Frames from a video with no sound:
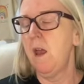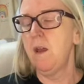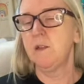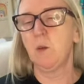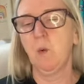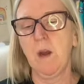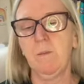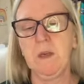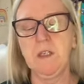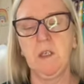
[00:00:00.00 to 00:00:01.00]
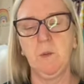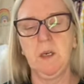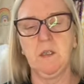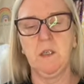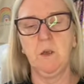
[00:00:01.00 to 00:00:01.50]
So what I've been doing
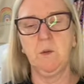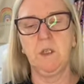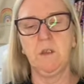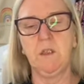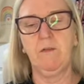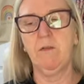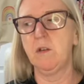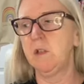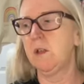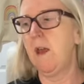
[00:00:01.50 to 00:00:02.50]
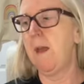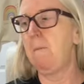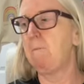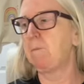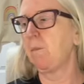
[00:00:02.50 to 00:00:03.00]
is using different,
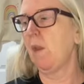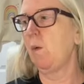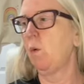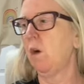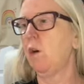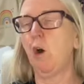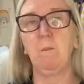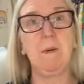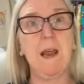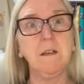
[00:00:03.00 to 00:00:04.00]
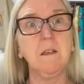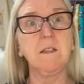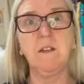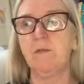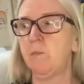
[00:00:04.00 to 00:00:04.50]
what are called blanks,
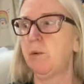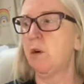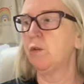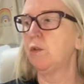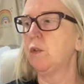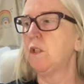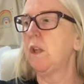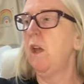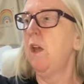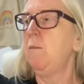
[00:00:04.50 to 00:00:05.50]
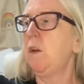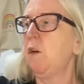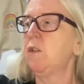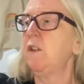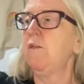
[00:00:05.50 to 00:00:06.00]
different products,
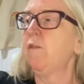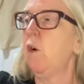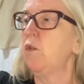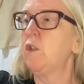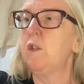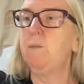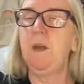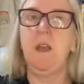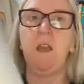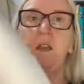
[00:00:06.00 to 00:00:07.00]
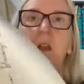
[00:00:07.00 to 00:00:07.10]
because they've got to be